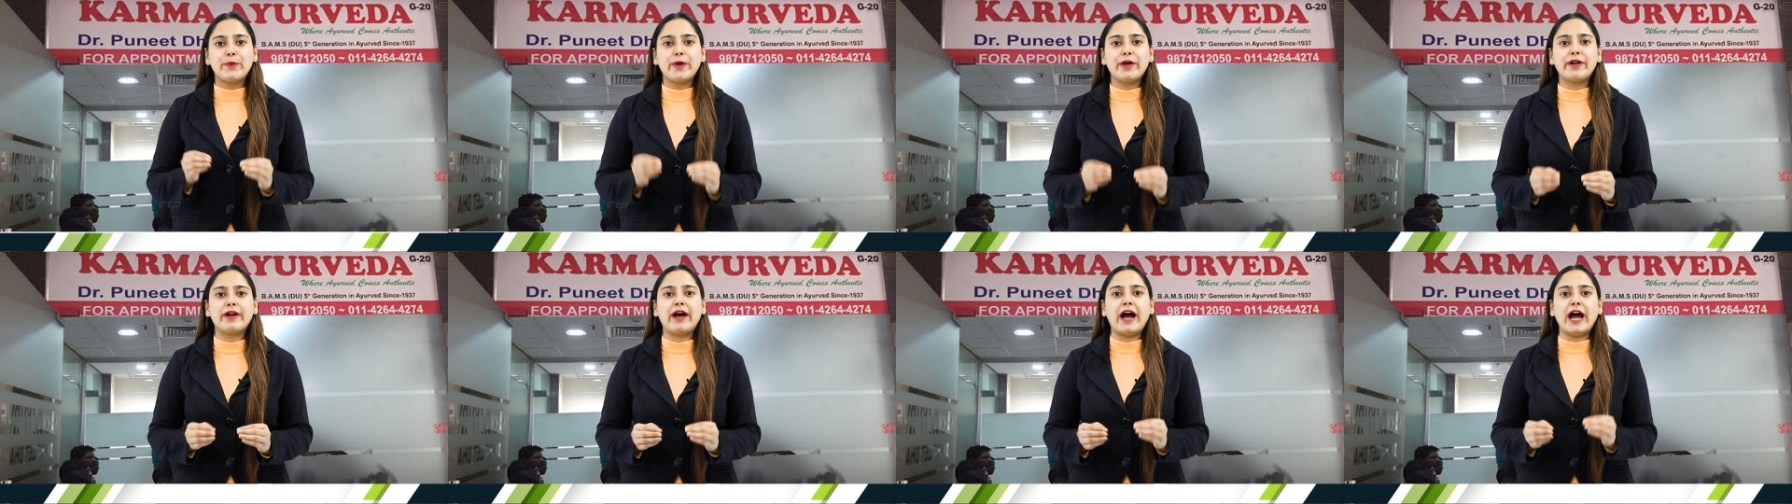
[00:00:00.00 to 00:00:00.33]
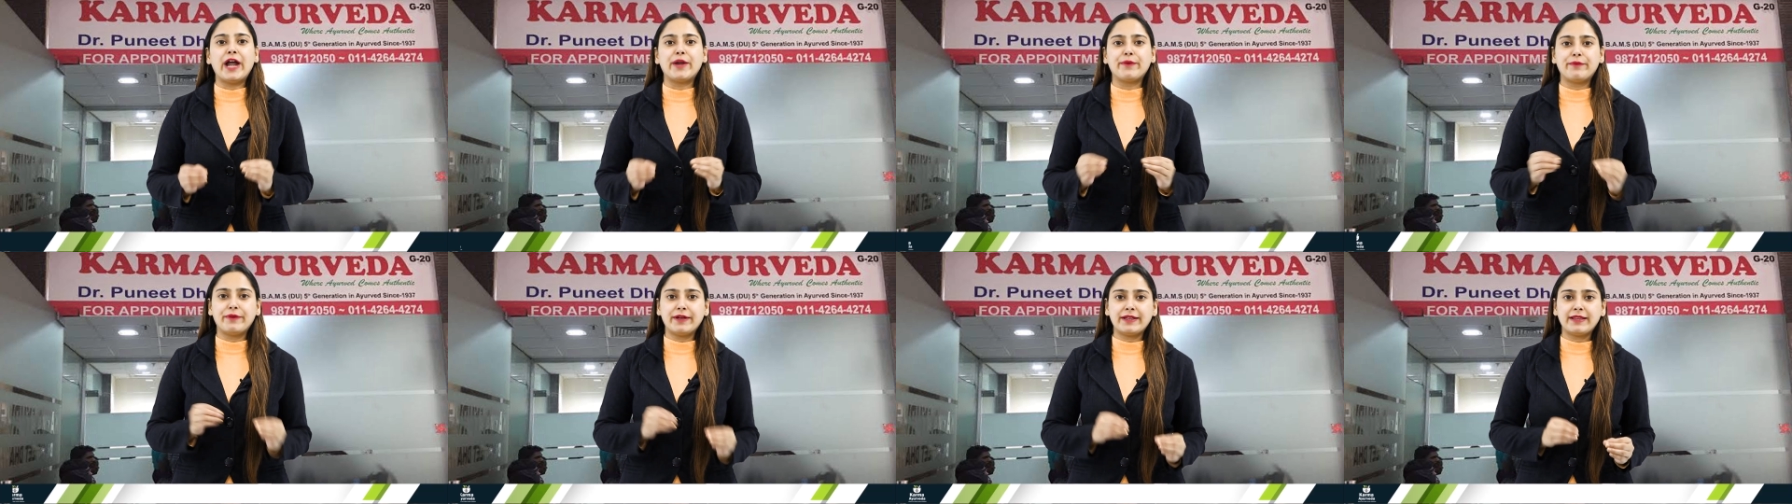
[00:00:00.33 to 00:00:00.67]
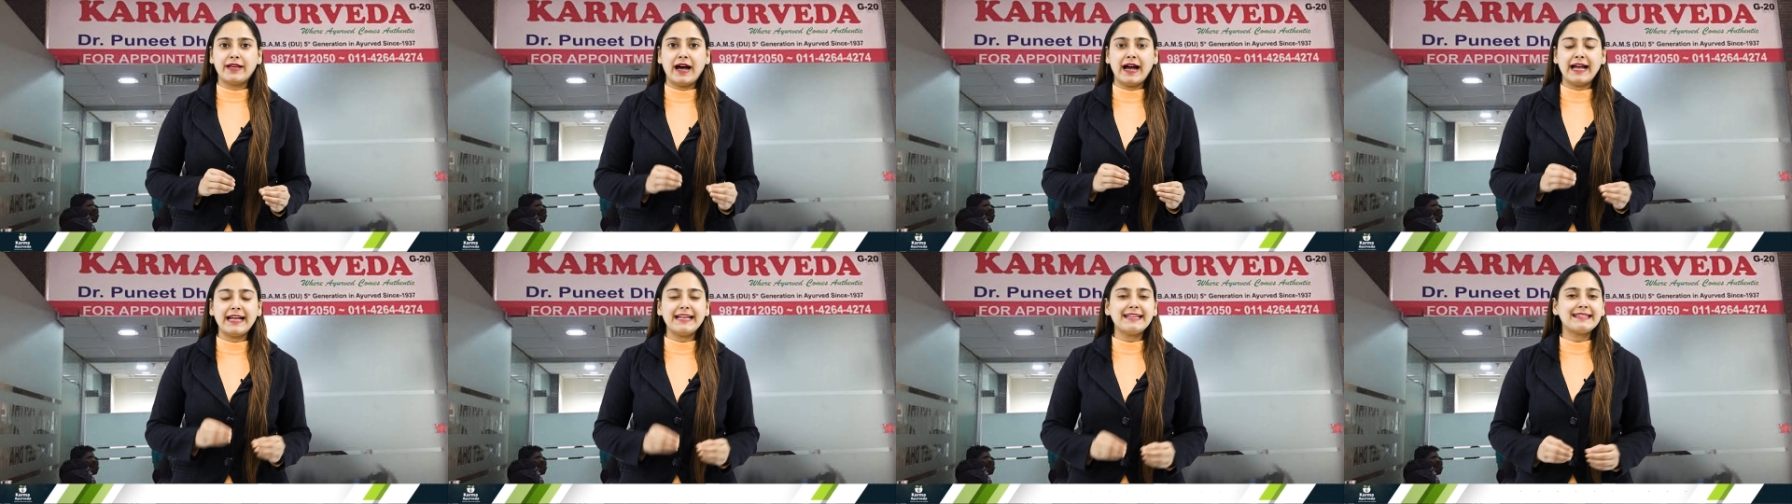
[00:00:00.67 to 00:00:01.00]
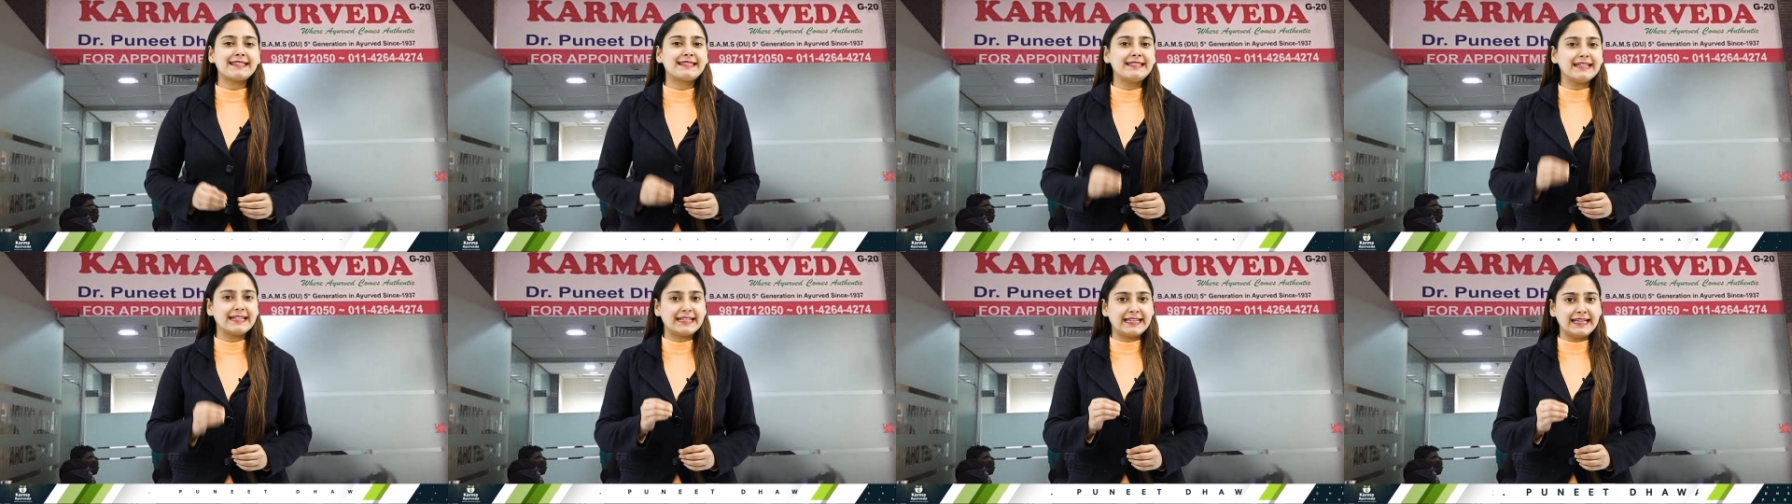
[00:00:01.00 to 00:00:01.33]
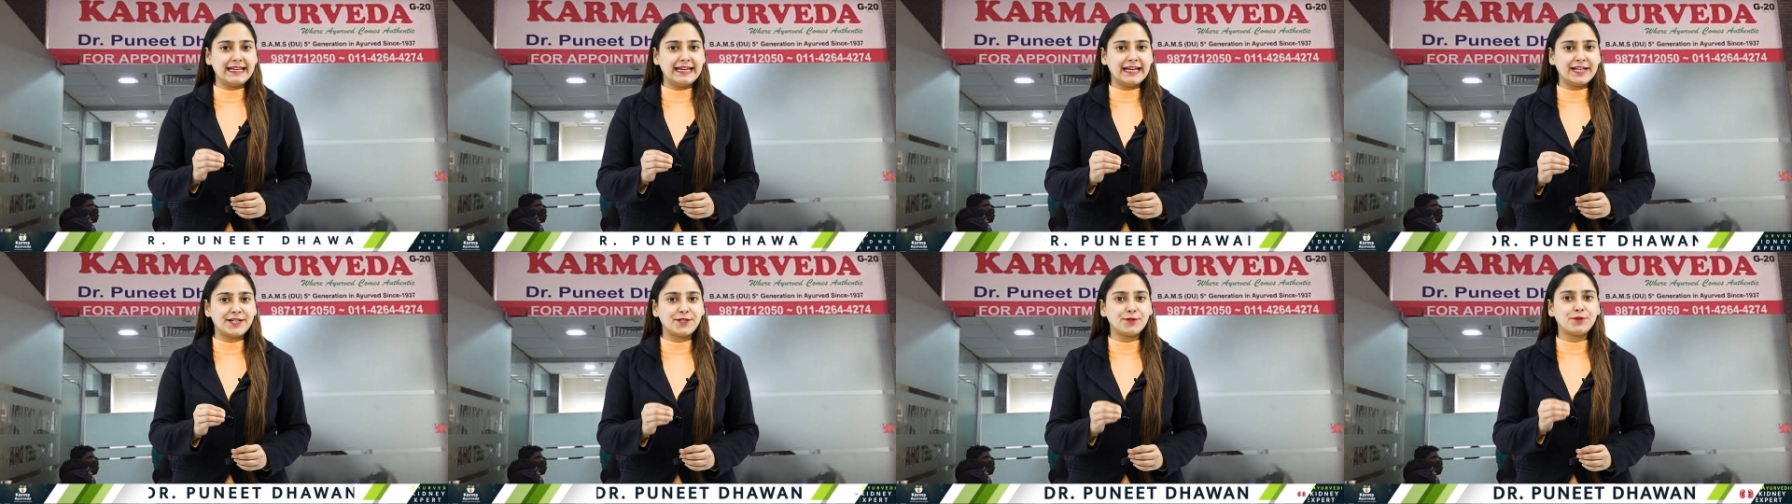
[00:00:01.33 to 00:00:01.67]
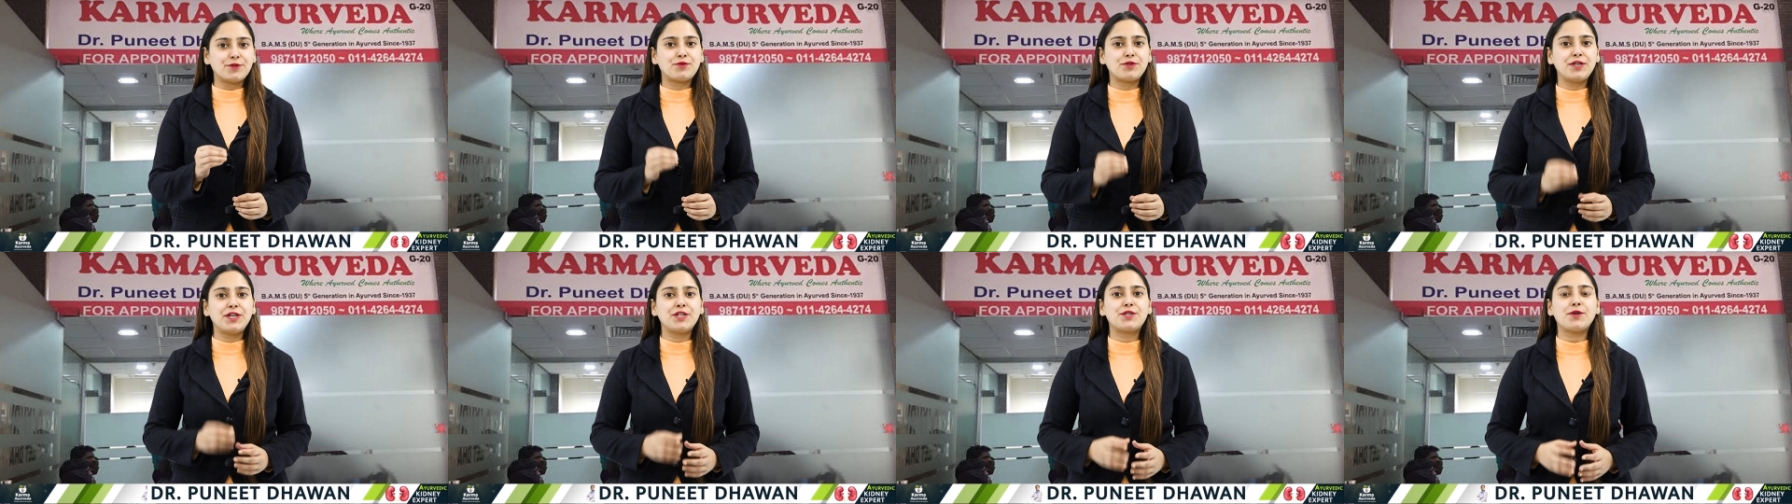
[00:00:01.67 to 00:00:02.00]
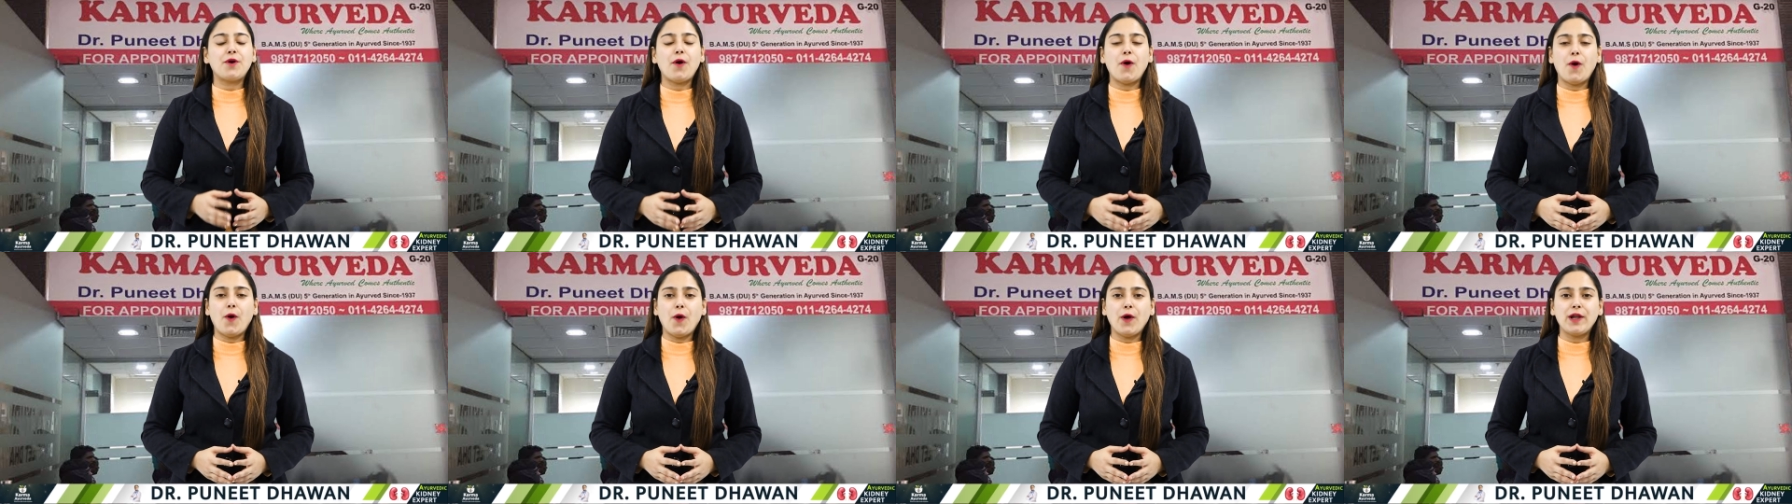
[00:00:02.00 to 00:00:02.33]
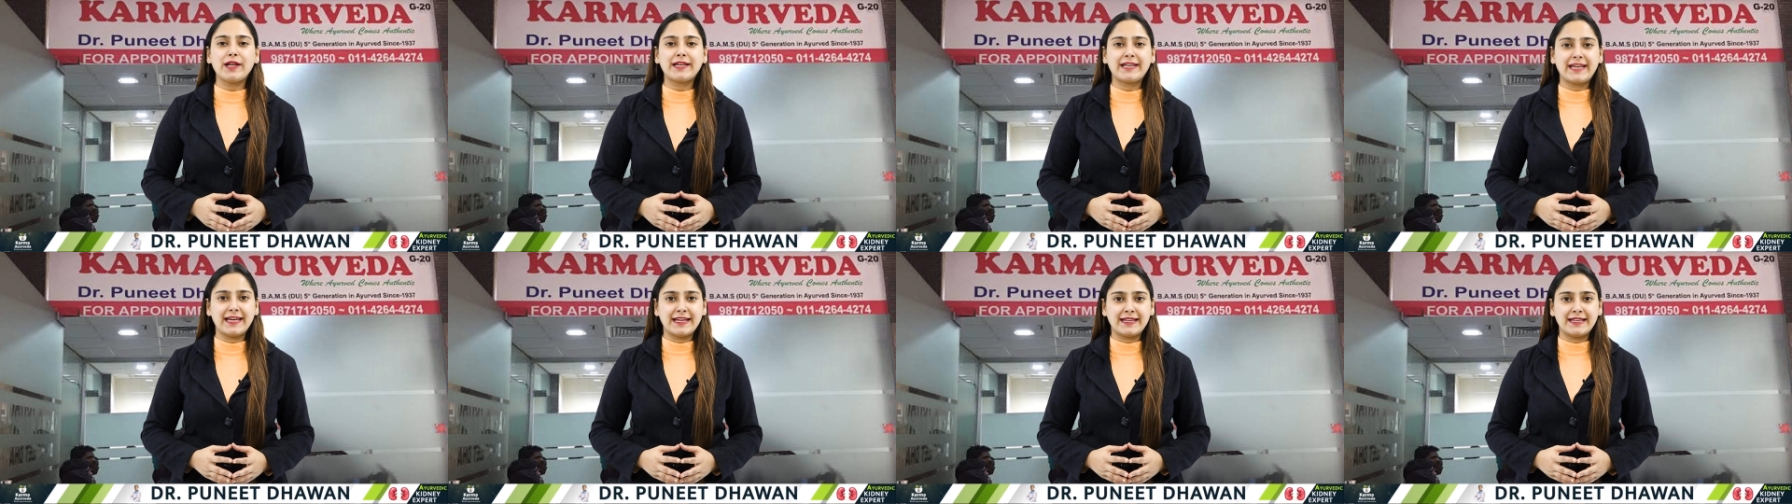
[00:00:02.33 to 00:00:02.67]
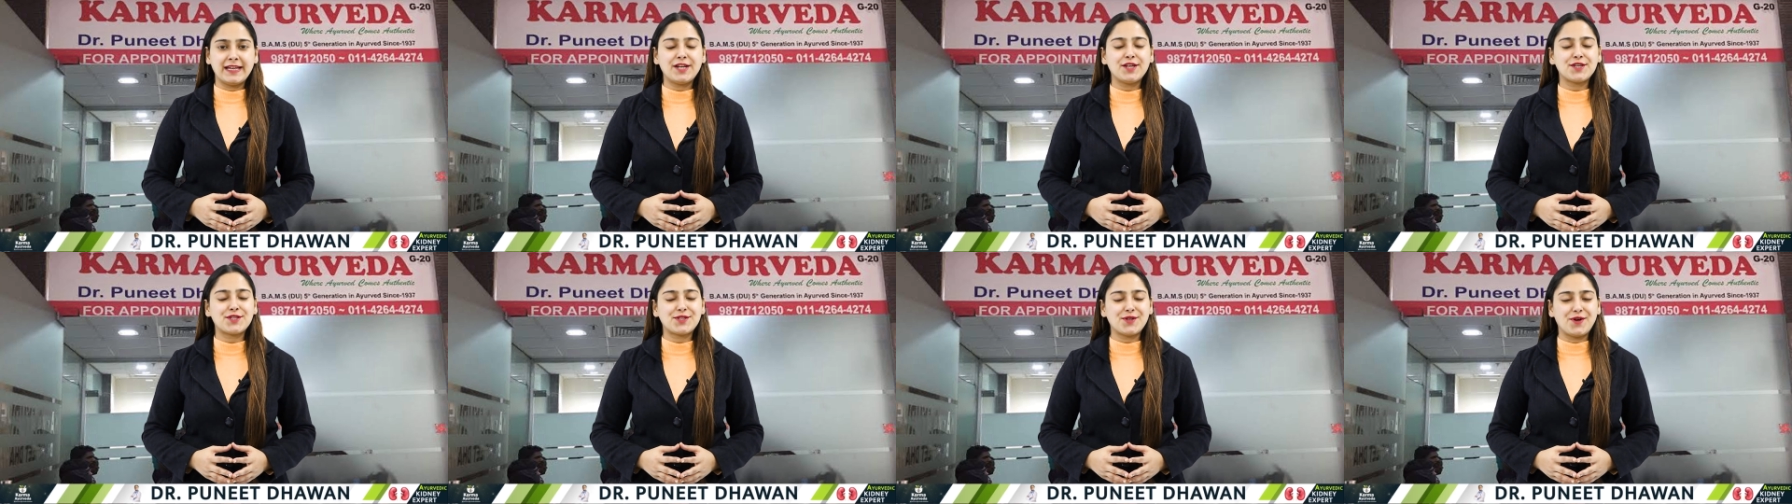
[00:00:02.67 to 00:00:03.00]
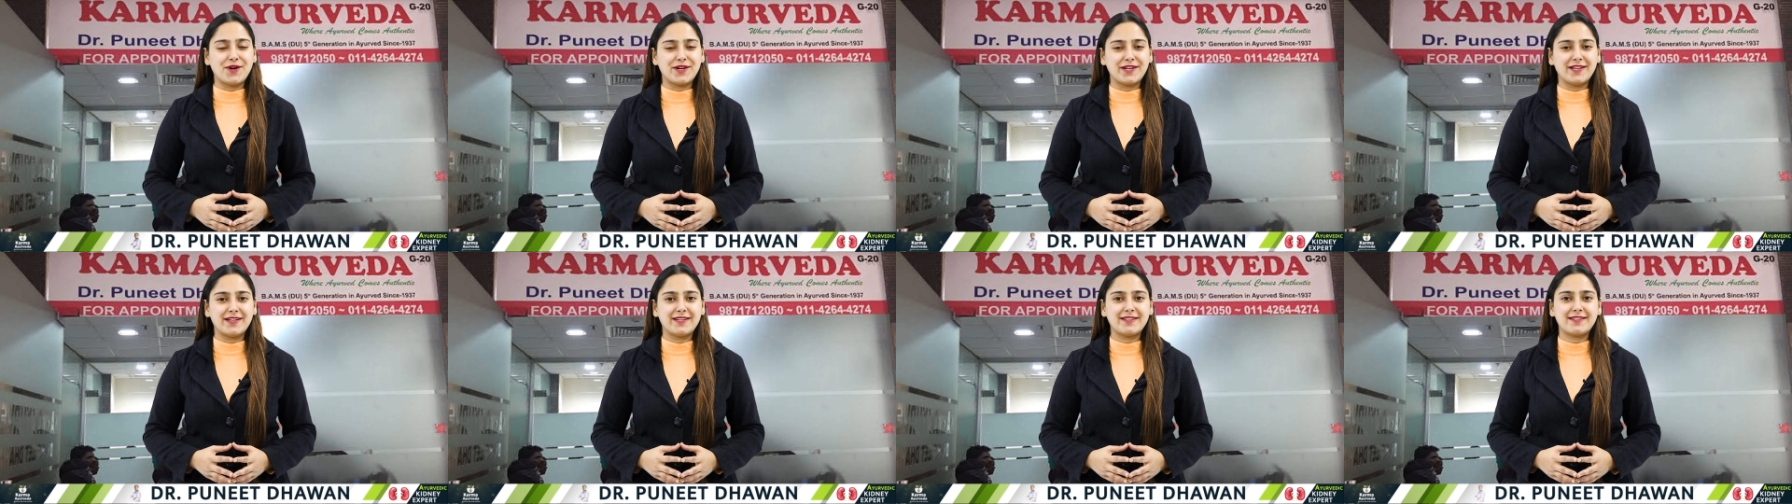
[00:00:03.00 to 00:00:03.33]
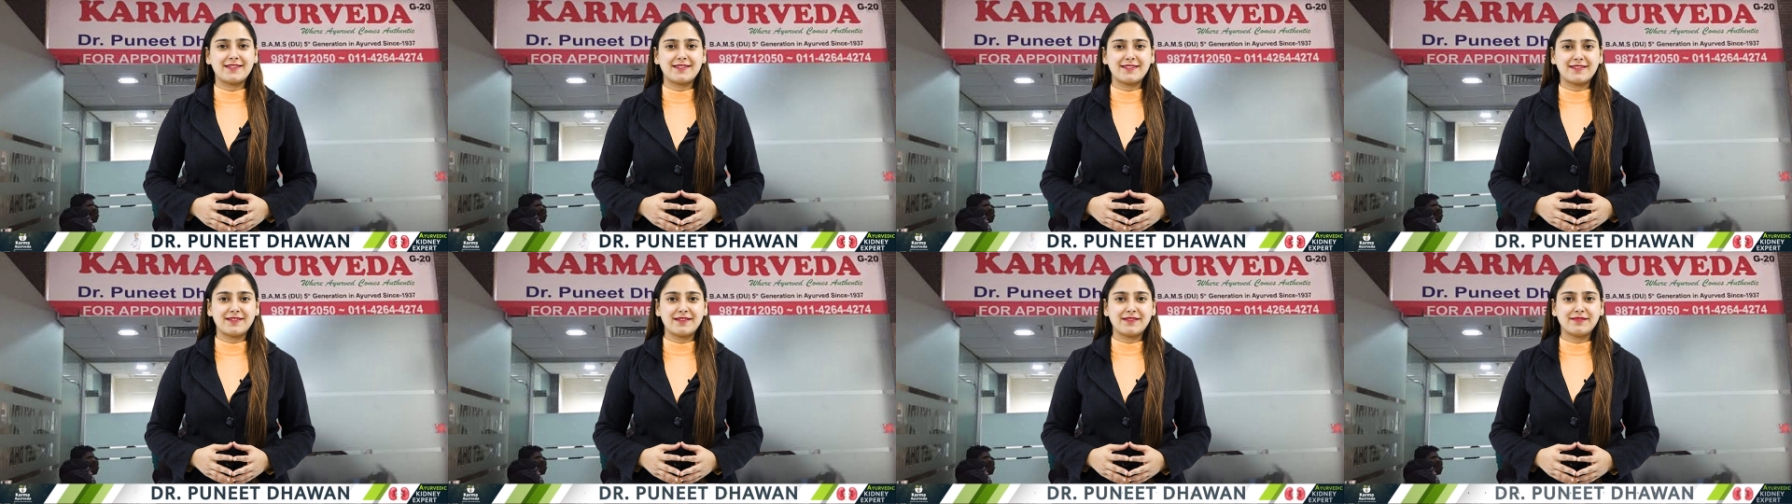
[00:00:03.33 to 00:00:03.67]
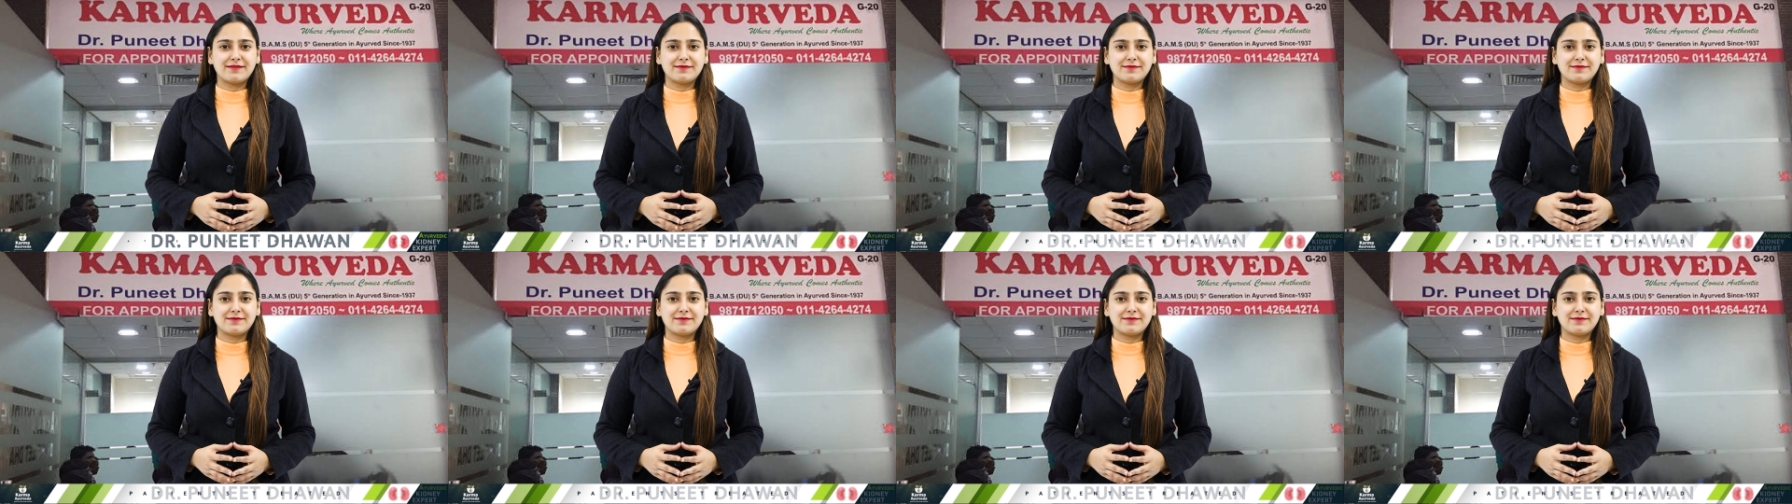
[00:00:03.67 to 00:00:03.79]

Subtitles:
where Ayurveda is the key to treat all kidney disorders.